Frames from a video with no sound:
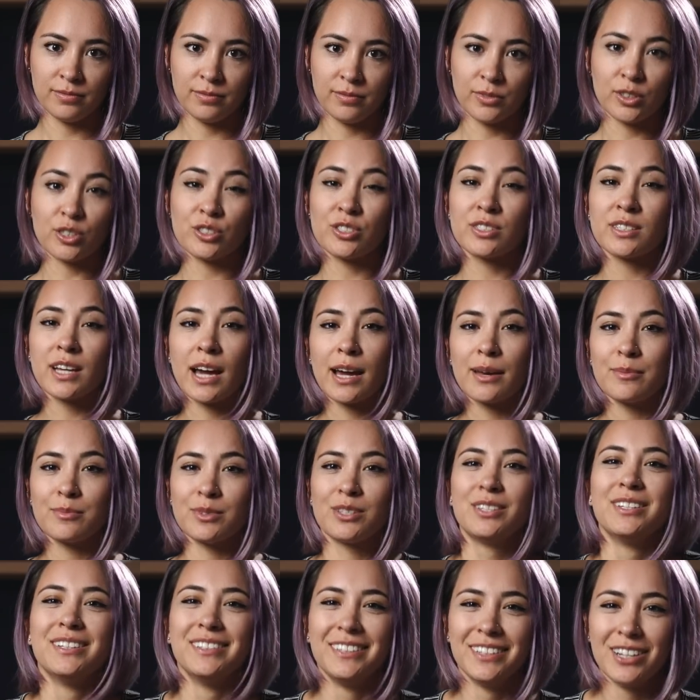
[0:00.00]
There's
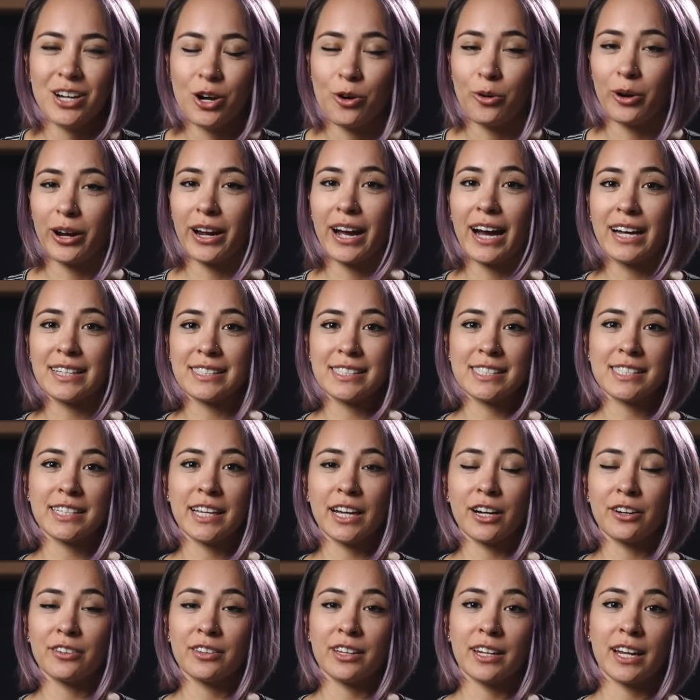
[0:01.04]
times where I got
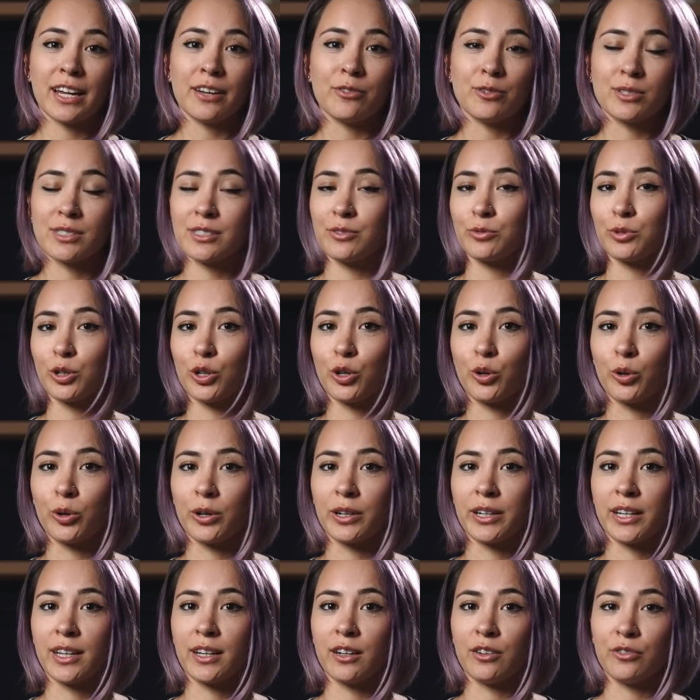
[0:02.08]
scared that I wasn't
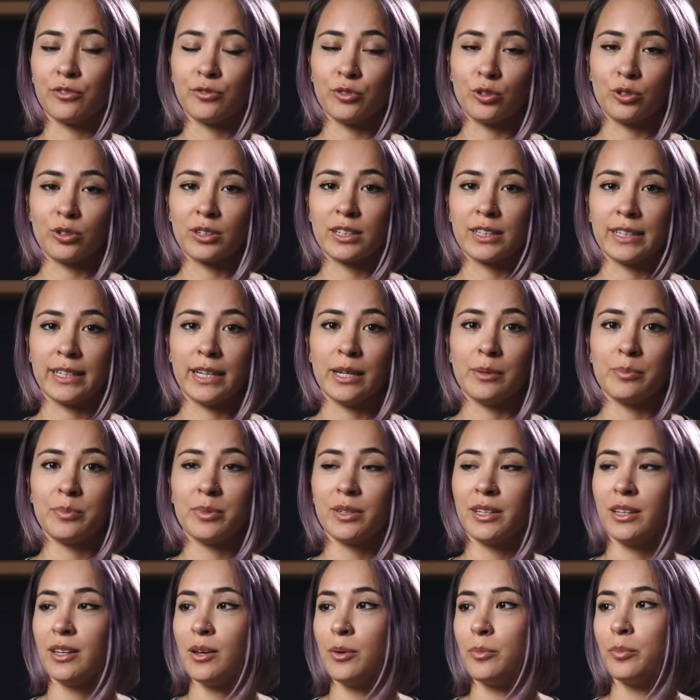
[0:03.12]
recording a full clip,
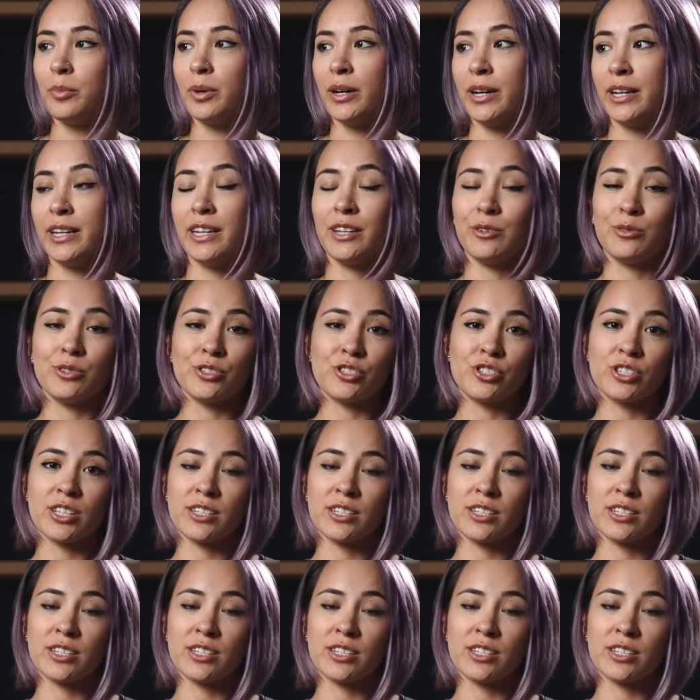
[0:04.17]
but it was